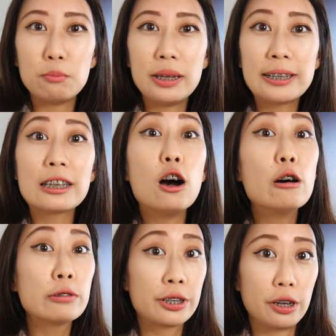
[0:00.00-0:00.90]
means
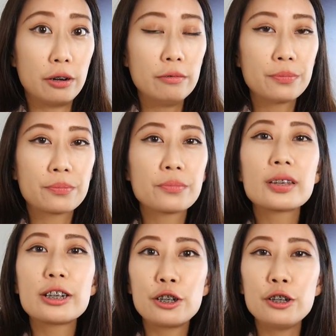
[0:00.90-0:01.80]
also.
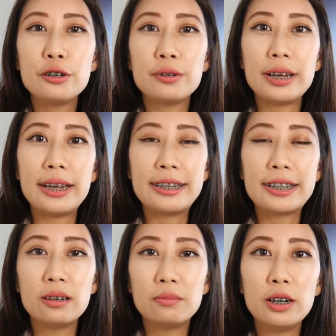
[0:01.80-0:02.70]
is
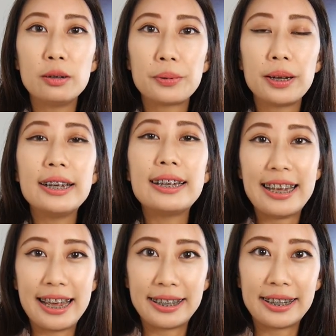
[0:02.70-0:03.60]
the verb
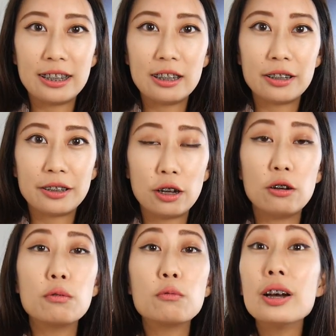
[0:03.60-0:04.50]
yes.
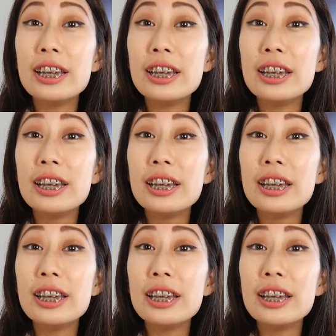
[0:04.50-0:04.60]
So